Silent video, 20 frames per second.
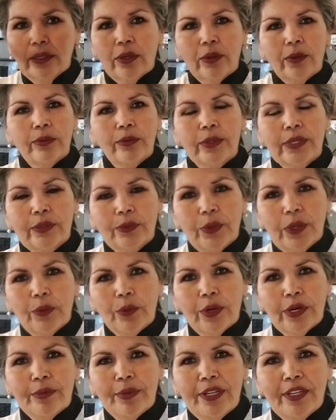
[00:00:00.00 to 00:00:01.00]
No, what
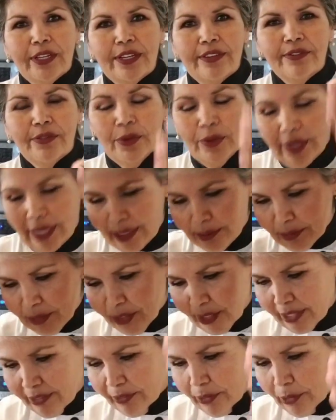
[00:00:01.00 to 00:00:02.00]
word am I looking for? I'm
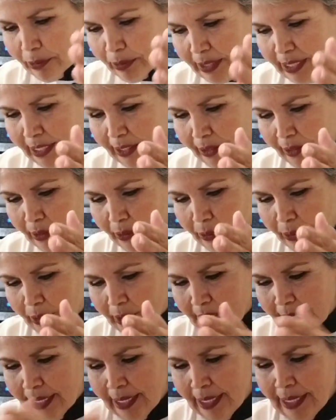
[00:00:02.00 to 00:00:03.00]
looking for a particular
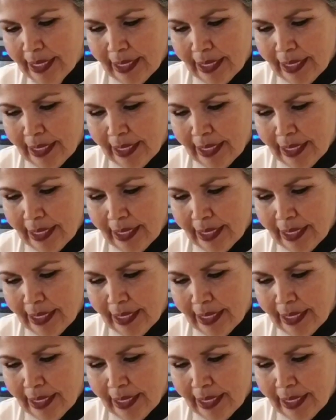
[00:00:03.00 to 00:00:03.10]
word.